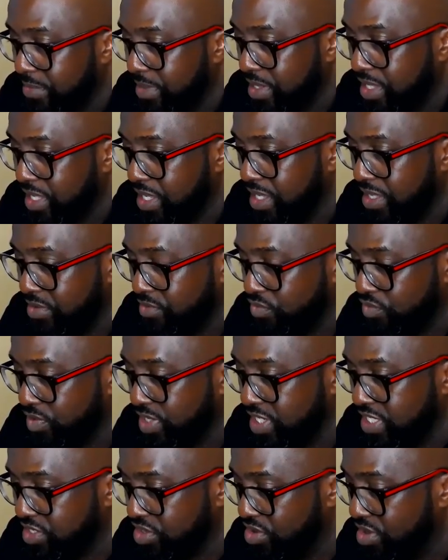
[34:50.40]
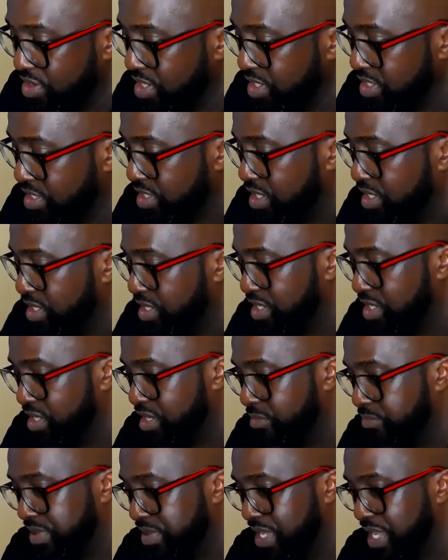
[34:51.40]
and we started
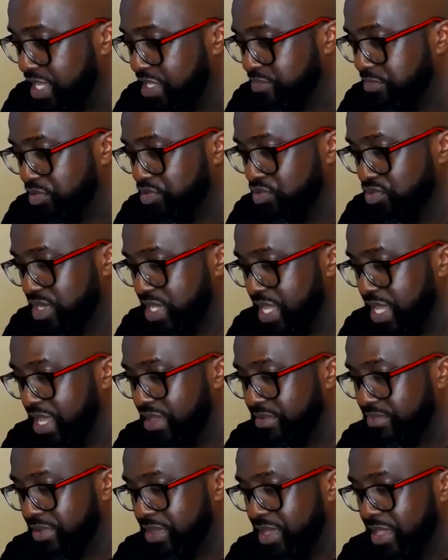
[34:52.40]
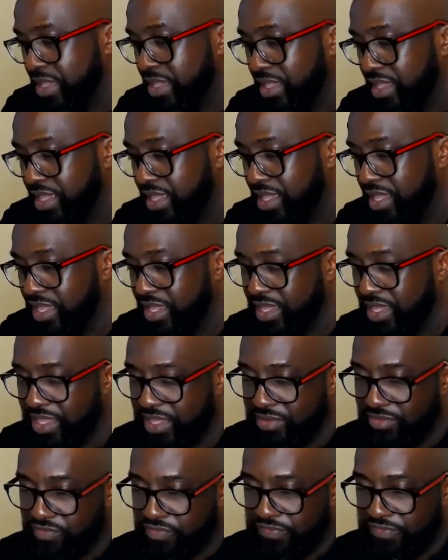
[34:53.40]
Appliance Boot Camp.
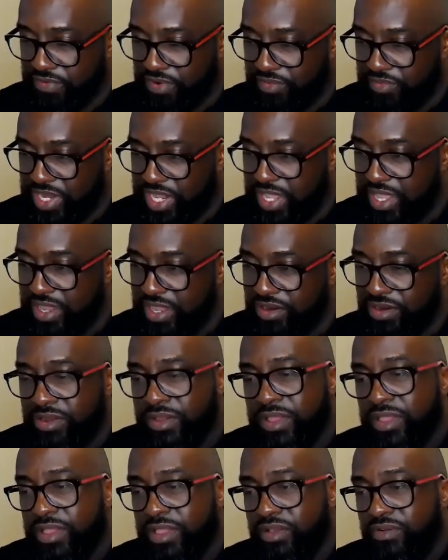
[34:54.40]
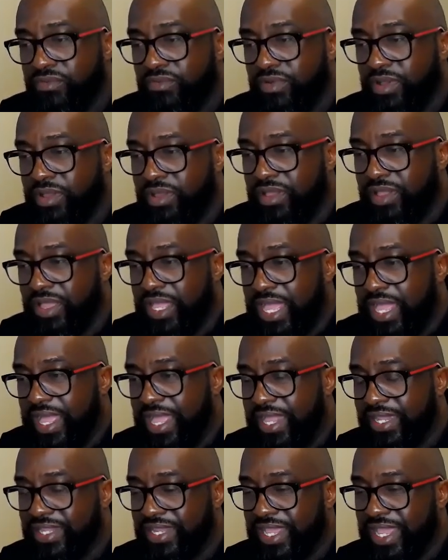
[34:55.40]
And from there,
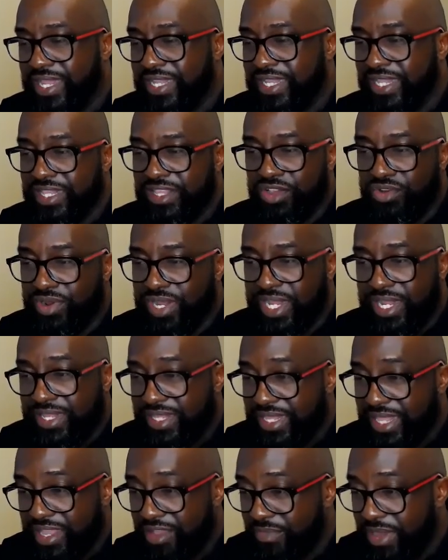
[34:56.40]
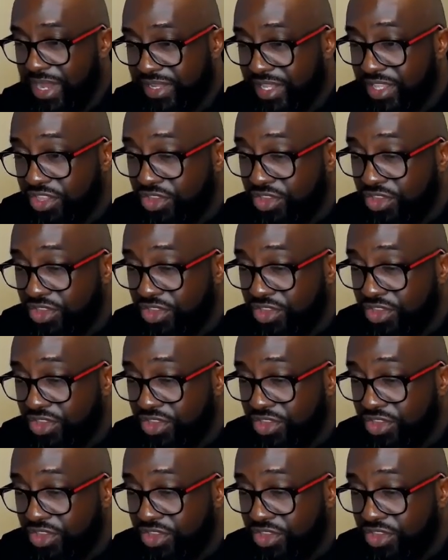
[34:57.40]
I didn't know anything about the